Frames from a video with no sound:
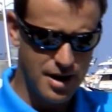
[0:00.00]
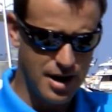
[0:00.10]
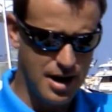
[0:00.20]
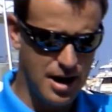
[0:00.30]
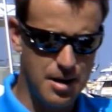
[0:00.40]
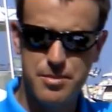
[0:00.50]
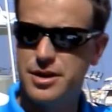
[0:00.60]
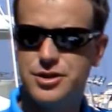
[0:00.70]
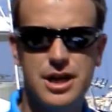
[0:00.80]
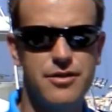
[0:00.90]
uh,
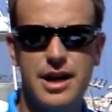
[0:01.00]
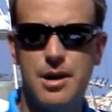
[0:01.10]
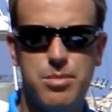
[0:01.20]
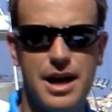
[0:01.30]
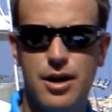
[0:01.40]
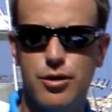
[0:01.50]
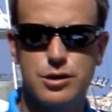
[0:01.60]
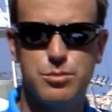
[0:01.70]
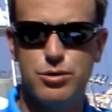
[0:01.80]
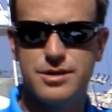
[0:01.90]
but generally I play a lot
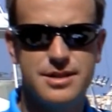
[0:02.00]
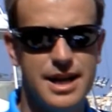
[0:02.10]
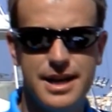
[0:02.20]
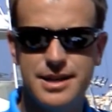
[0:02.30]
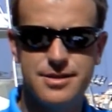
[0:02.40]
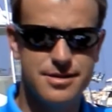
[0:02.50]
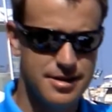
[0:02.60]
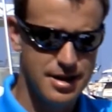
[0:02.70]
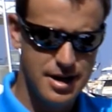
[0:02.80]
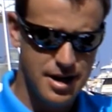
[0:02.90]
of sports: tennis,